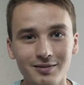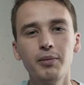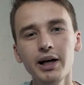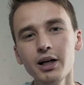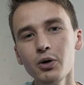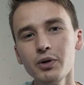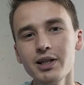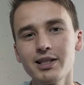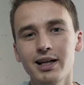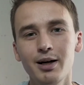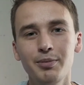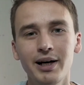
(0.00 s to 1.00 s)
My goal with
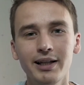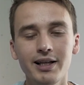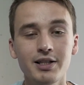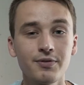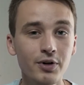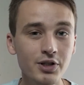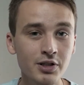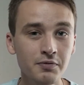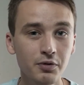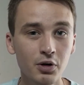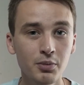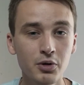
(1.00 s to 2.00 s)
this iPad is first
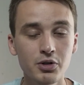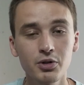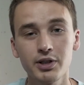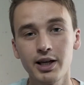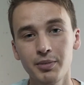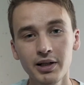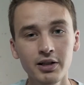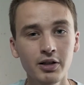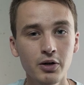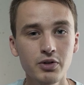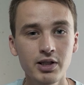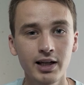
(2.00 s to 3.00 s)
and foremost to take better
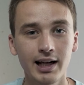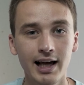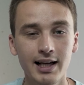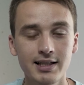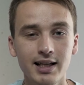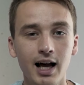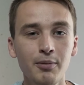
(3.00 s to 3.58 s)
notes in class.